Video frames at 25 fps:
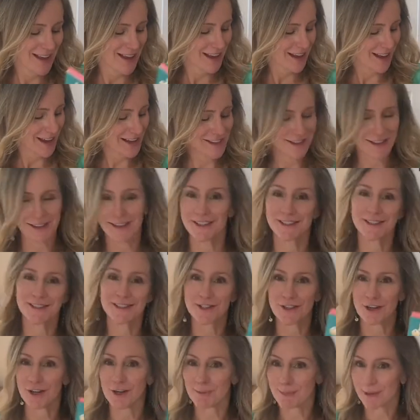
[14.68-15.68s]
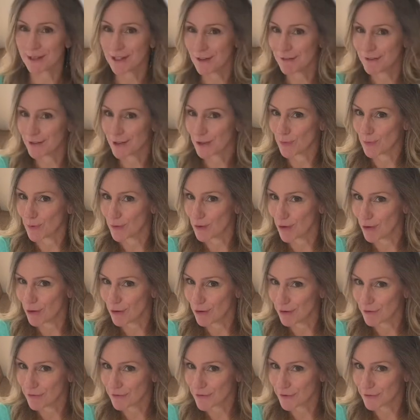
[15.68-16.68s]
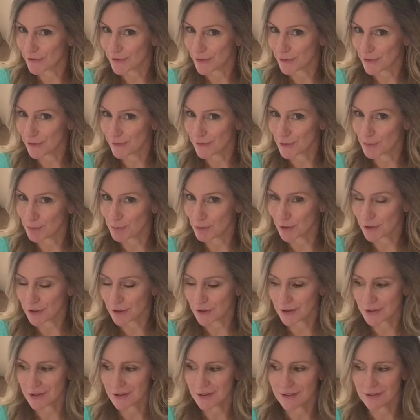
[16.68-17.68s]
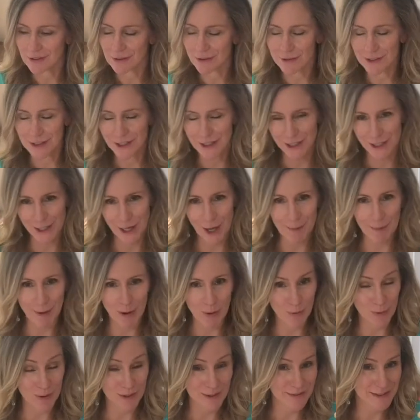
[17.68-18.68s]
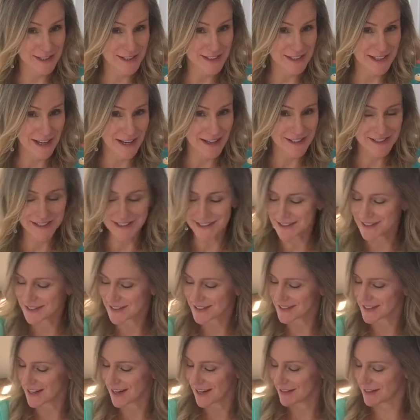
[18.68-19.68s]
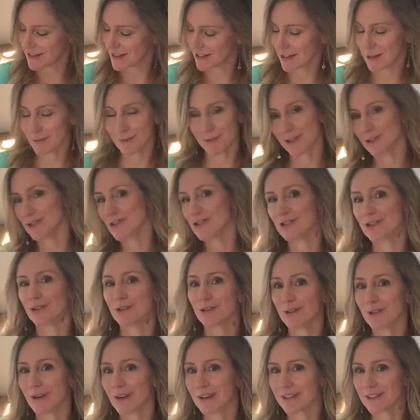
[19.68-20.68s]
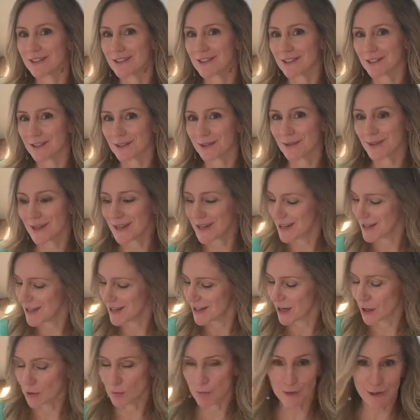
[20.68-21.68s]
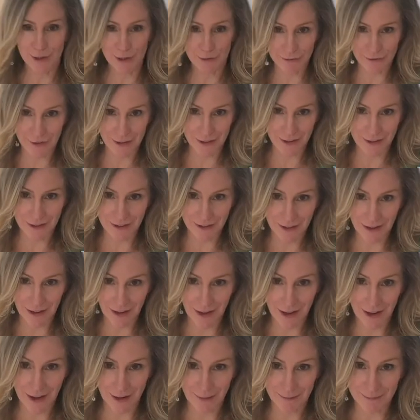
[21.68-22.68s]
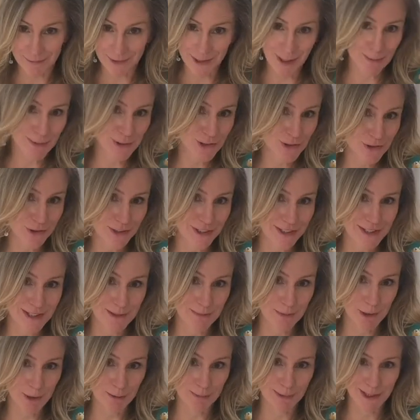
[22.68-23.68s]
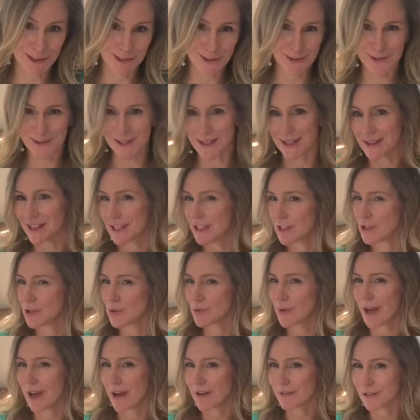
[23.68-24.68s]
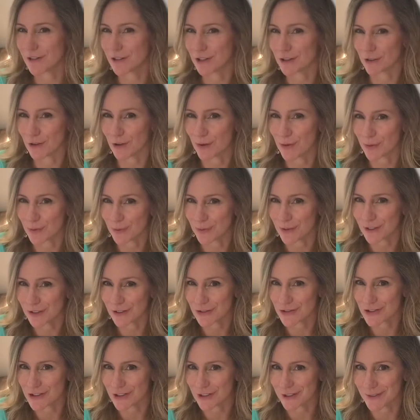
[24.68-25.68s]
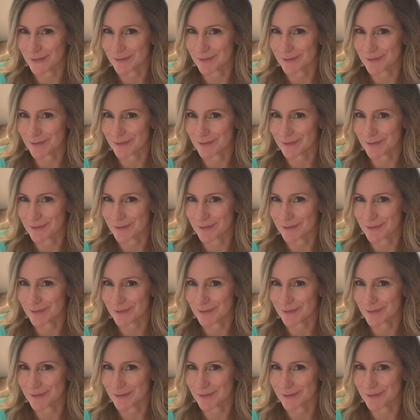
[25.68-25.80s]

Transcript: I thought I'd start by giving you an overview of the book, reading about one of the scientists, and then I'm going to show you how to do a really fun chemistry experiment using things you have in your own kitchen.